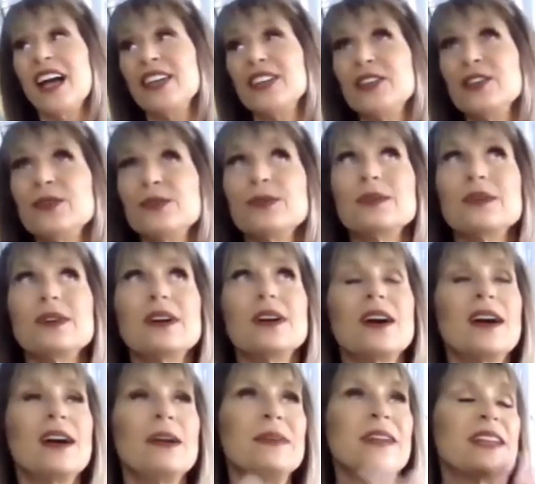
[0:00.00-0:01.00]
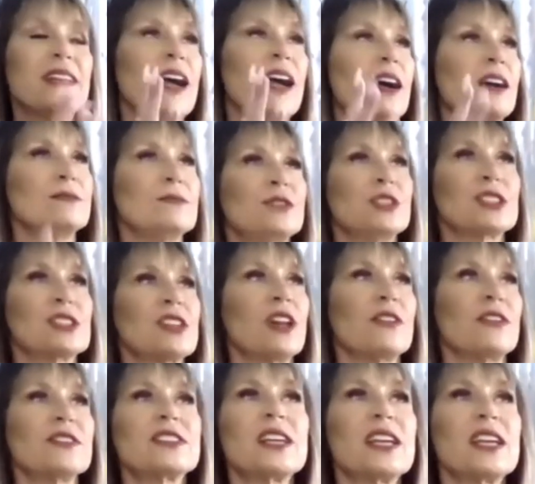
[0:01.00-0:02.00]
You, I mean, just all
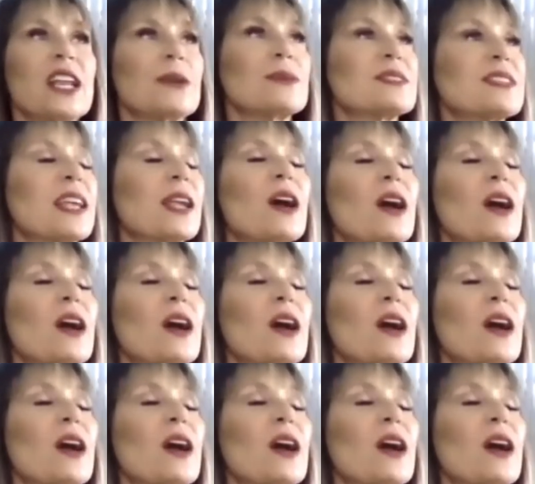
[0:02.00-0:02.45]
of a sudden I was like,